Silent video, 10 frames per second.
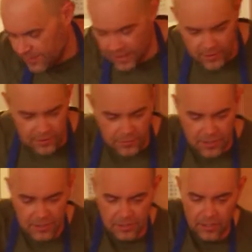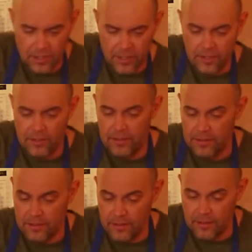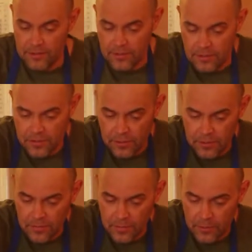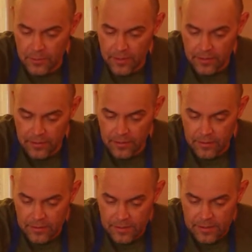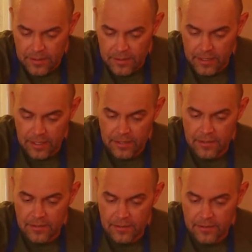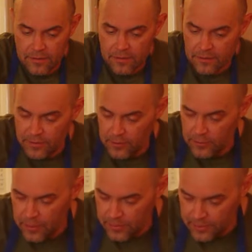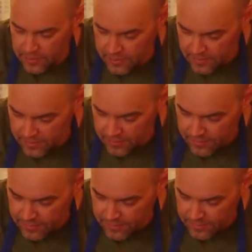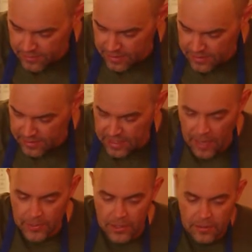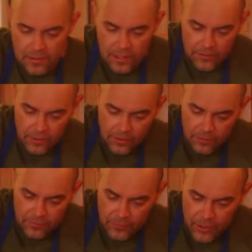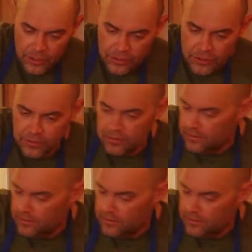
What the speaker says: that traditionally is also served with sliced cucumbers as a topping to give a little fresh